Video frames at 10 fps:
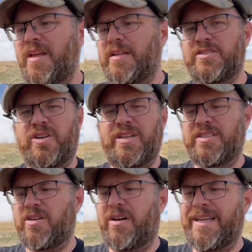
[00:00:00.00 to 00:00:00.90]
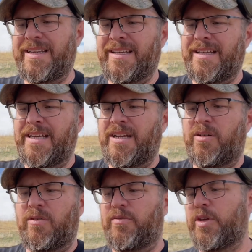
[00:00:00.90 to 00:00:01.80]
let's turn this on,
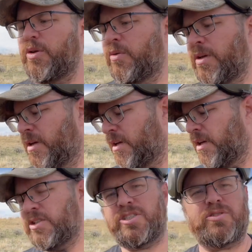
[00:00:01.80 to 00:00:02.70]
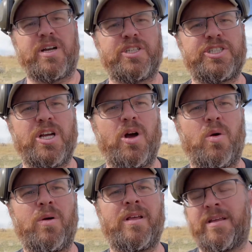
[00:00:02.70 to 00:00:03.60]
review. Just trying to show